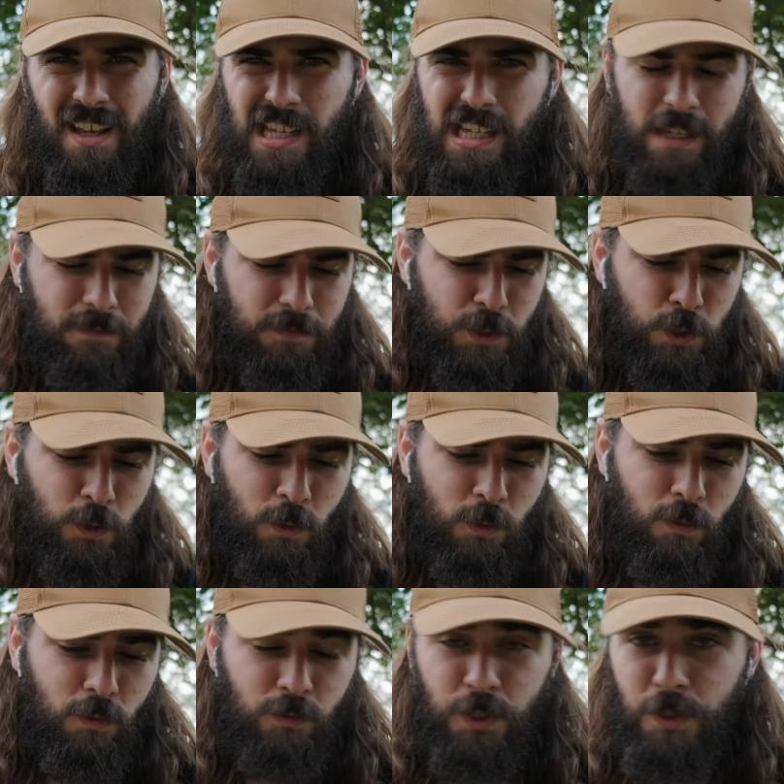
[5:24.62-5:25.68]
If
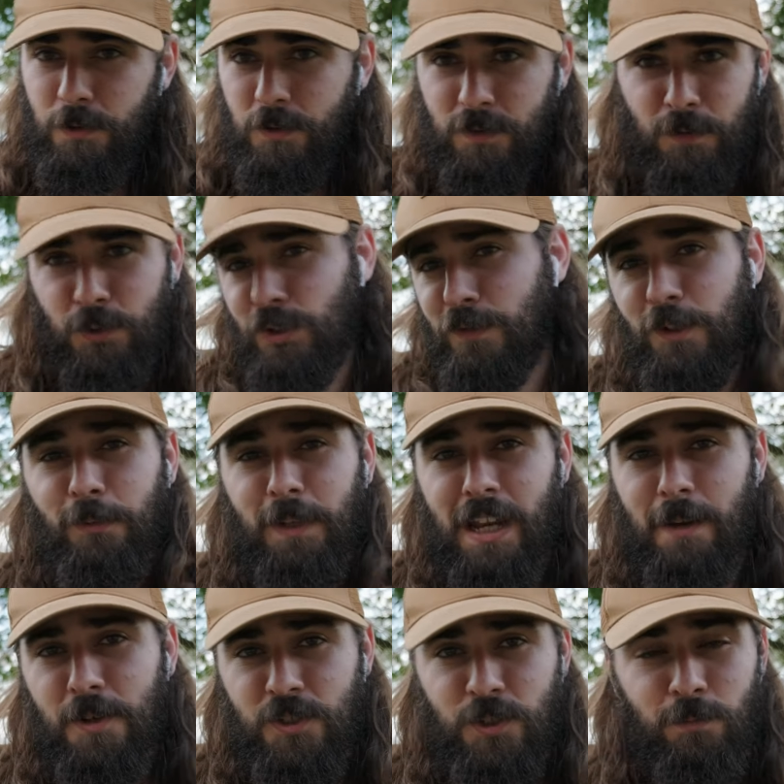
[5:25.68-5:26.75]
you used Fujifilm
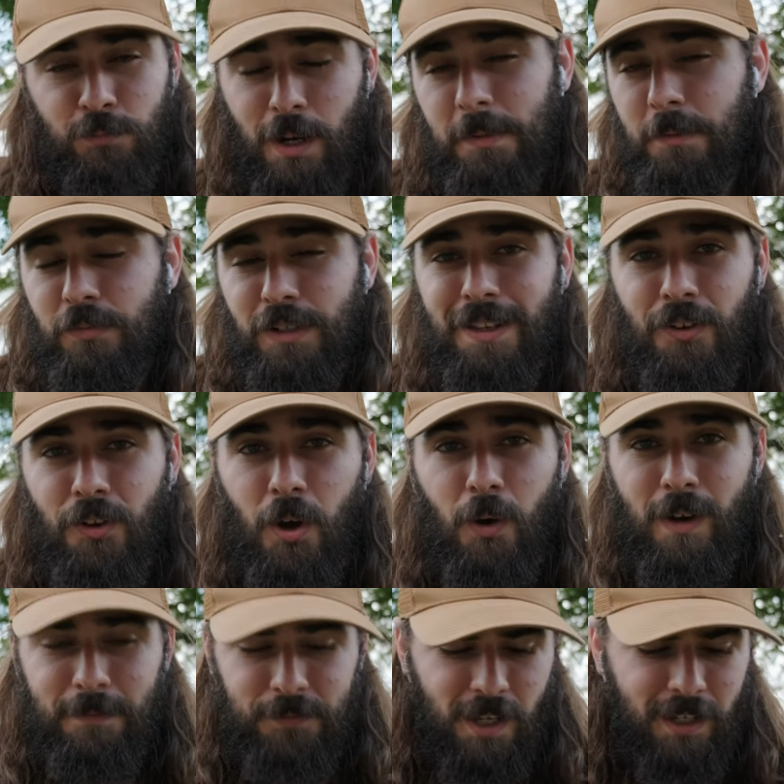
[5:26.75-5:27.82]
cameras, you probably know
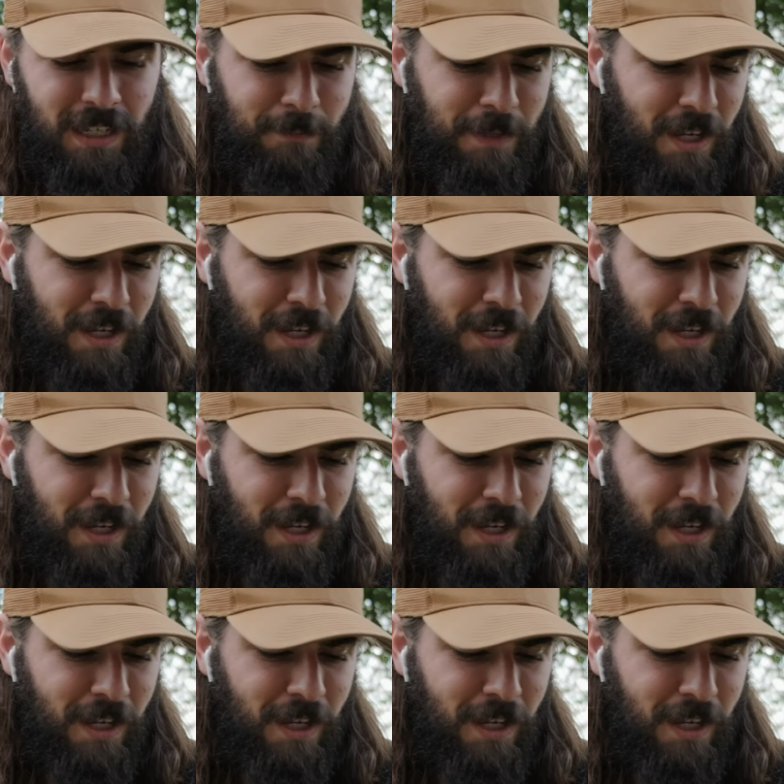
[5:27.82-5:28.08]
what I'm talking